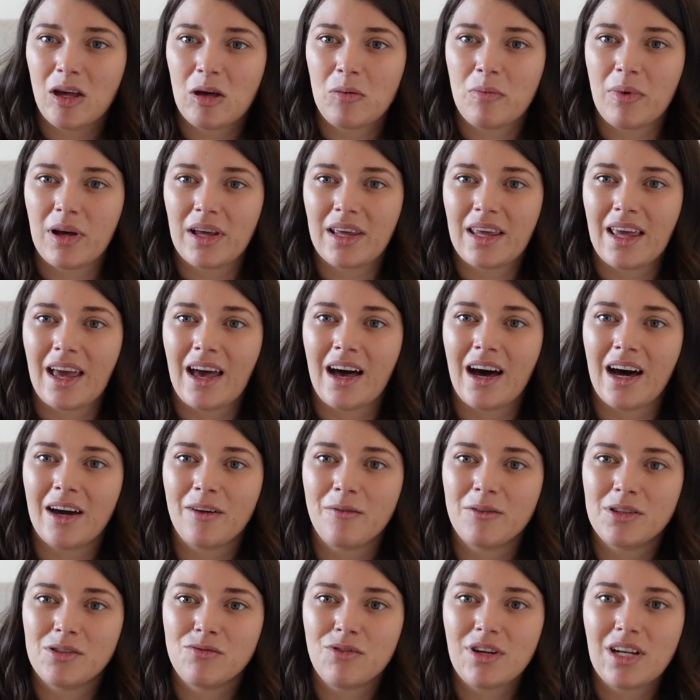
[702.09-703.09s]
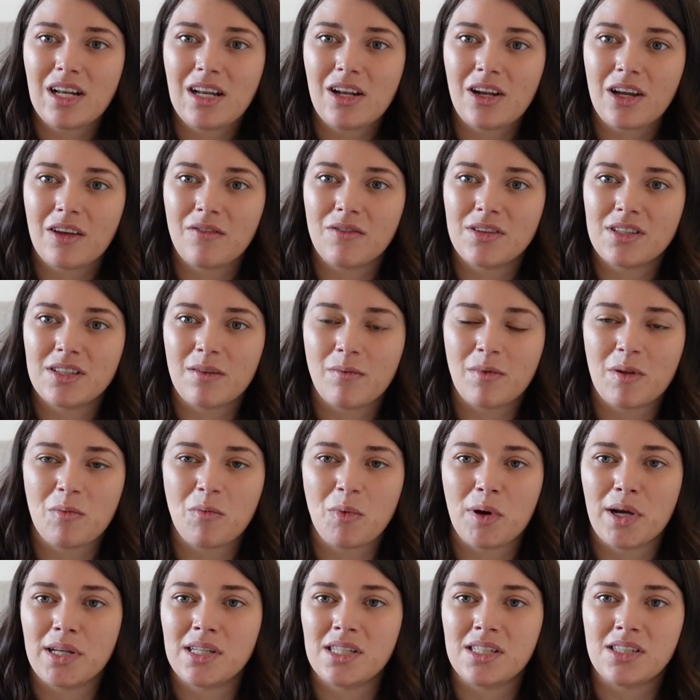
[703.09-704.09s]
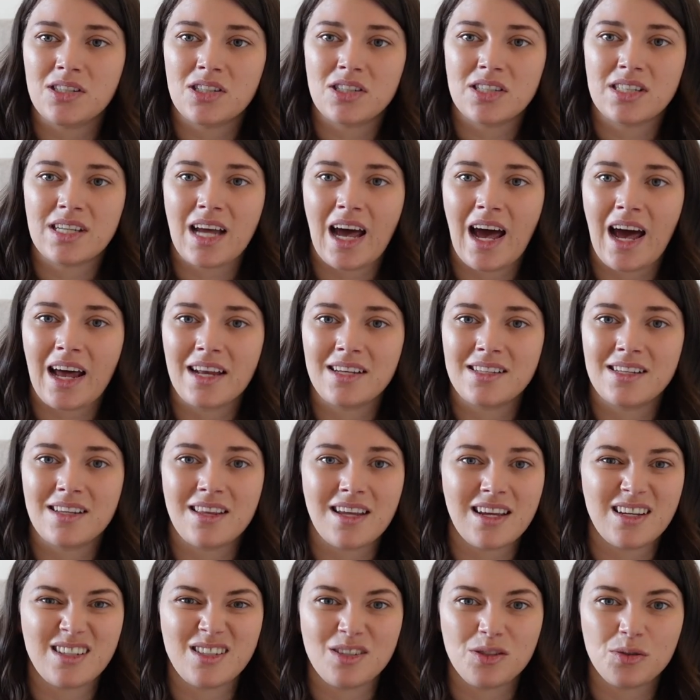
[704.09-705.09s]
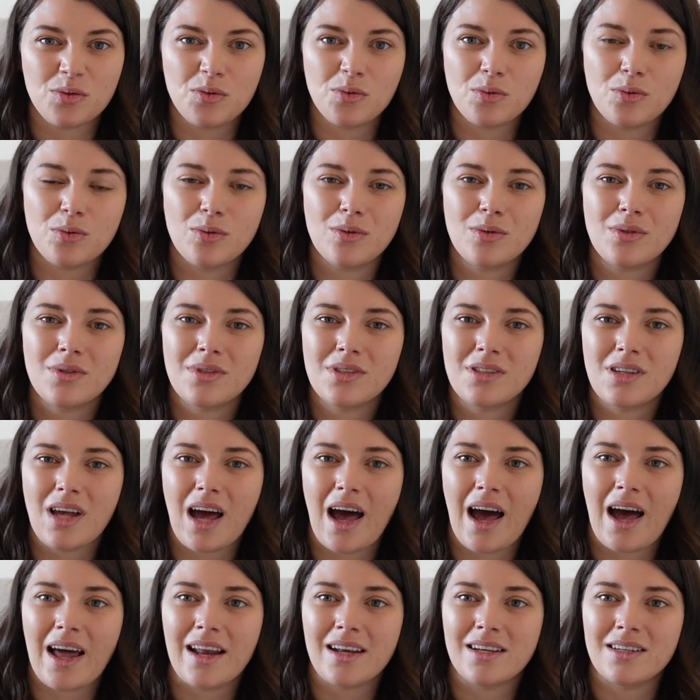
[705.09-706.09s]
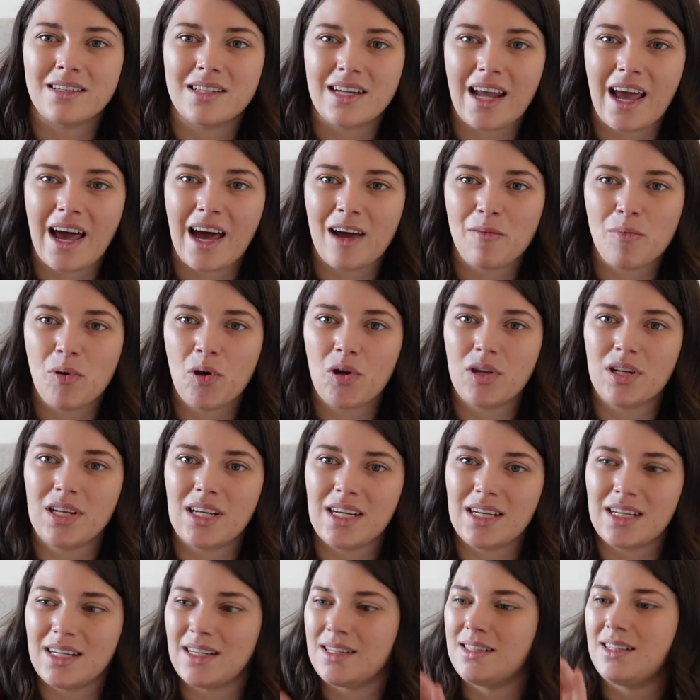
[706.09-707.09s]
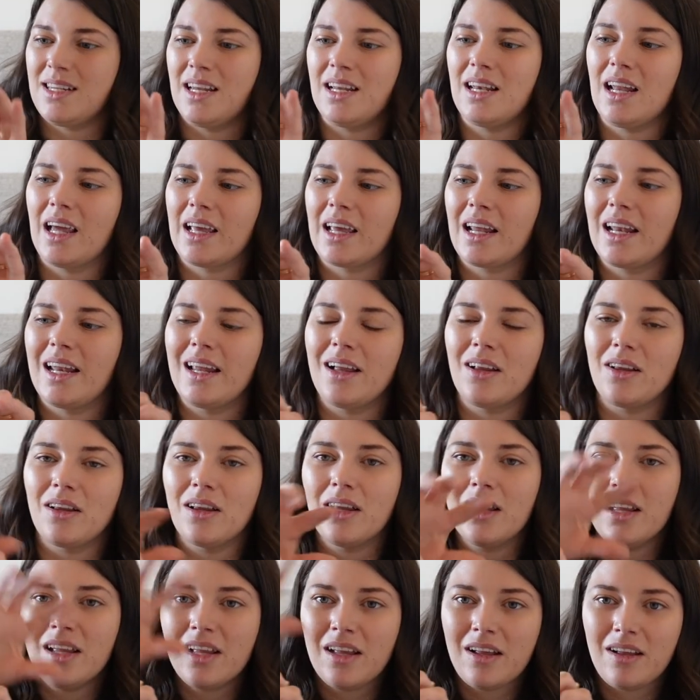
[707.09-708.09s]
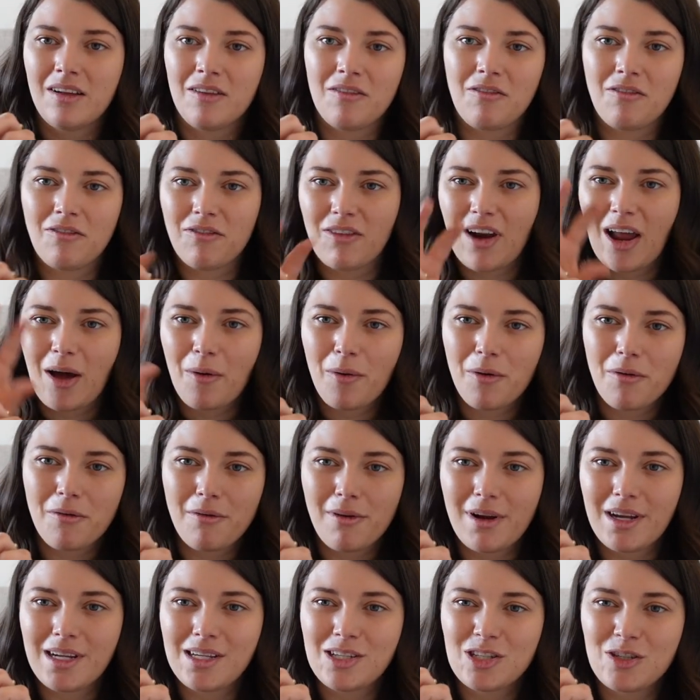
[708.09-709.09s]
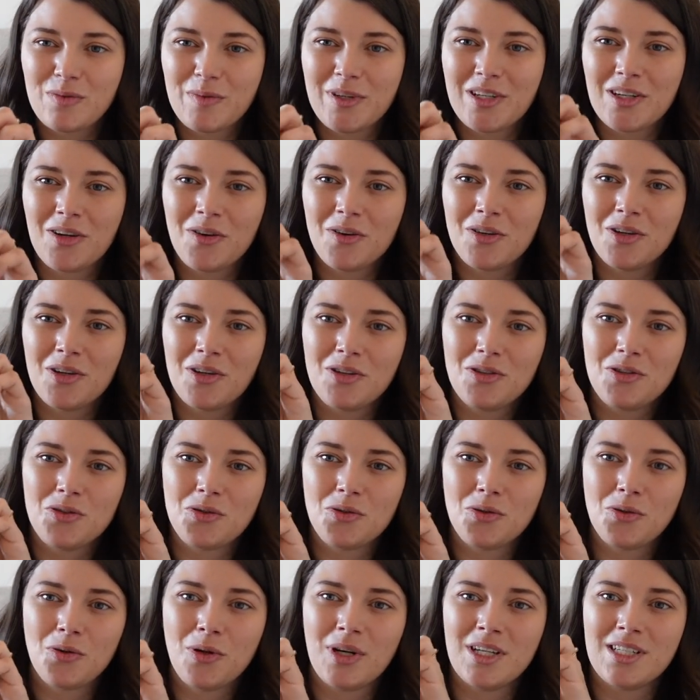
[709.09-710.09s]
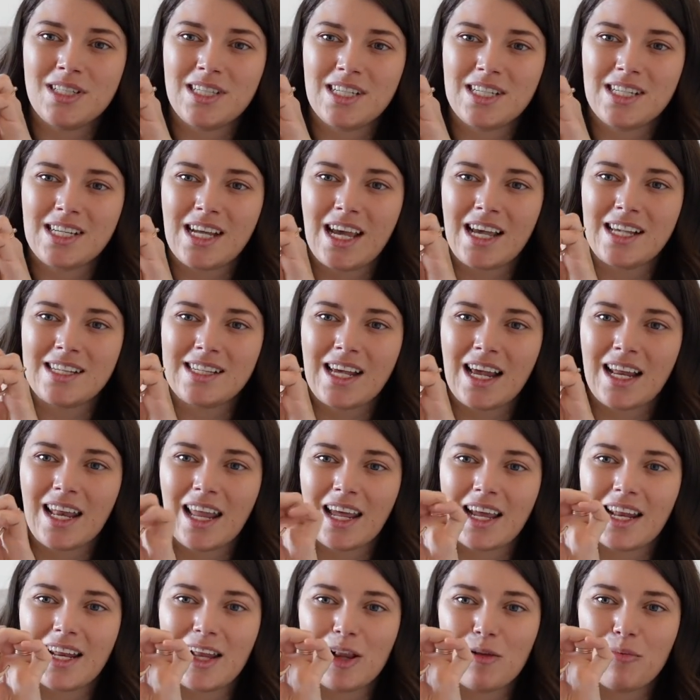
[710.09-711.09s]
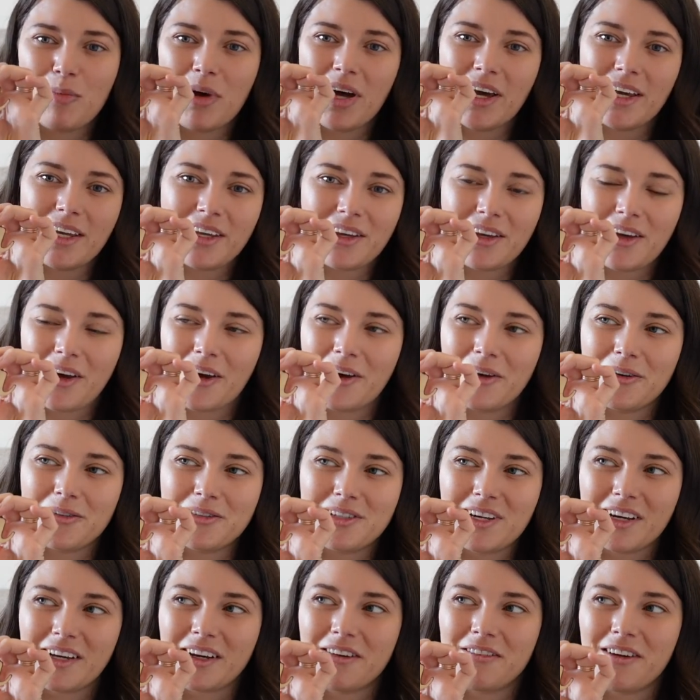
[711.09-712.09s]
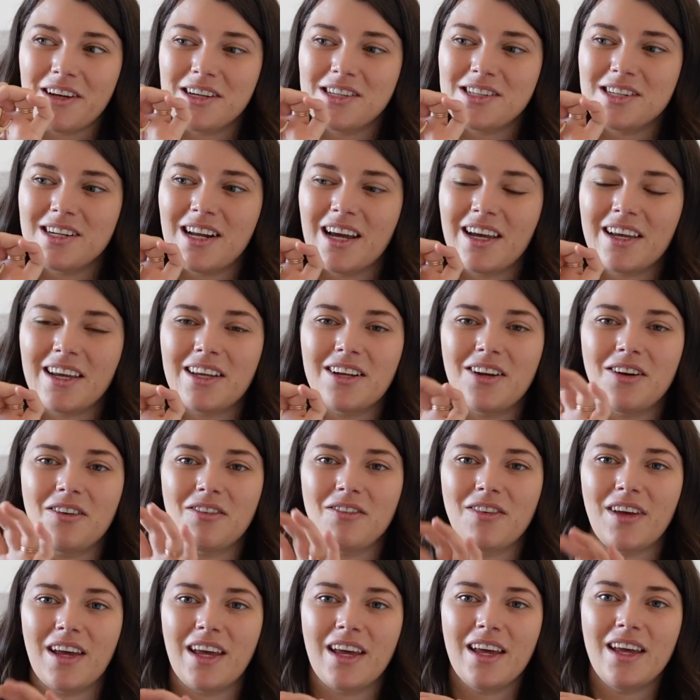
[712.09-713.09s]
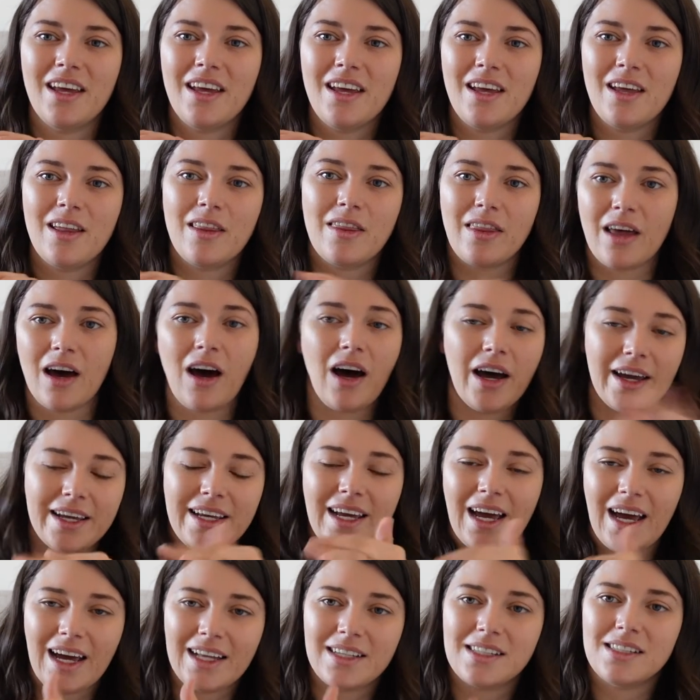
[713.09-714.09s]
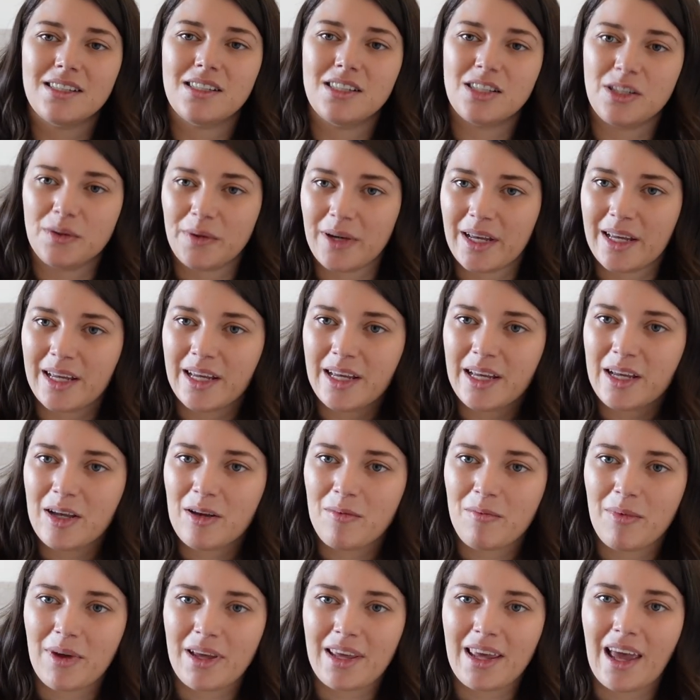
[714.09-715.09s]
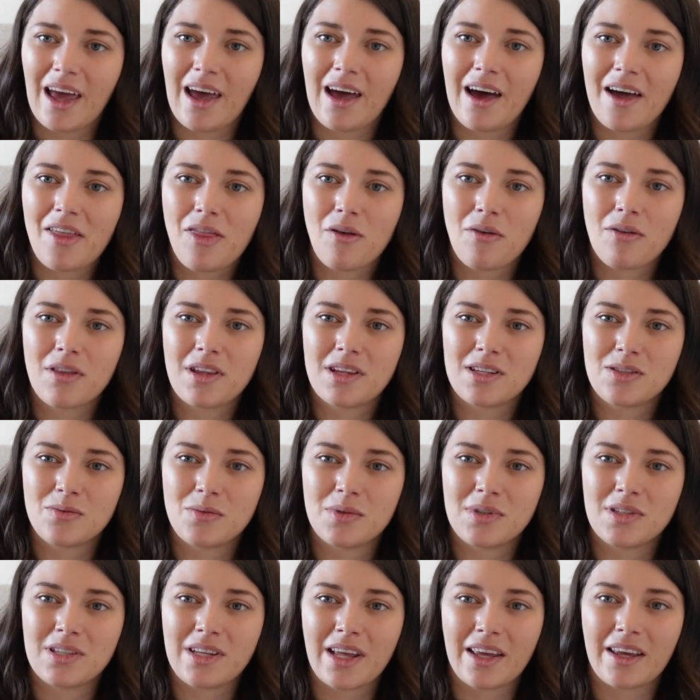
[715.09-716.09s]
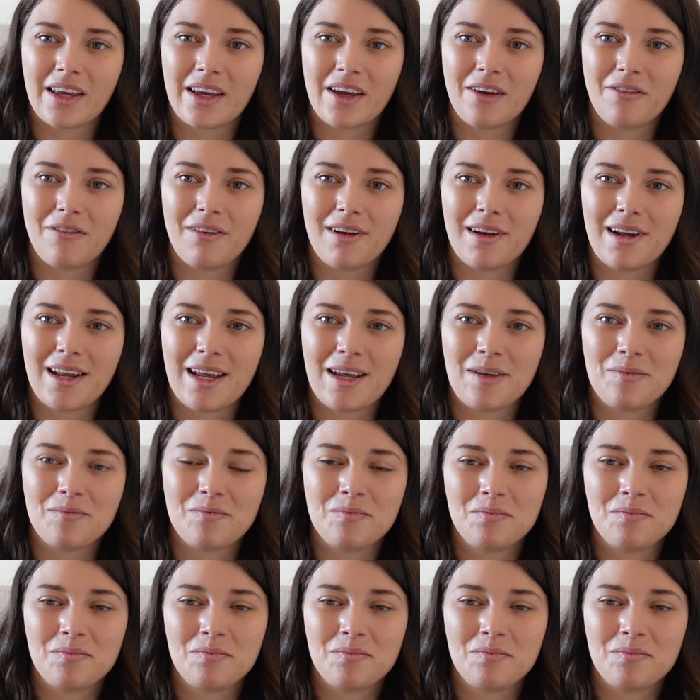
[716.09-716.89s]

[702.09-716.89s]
But yeah, I was really looking for something pretty just to add to their doors. And yeah, I put Nina's in like a little flower arrangement on her door and Didier's had like a little pine cone decoration hanging off it that I added to it. But yeah, I thought this was like a really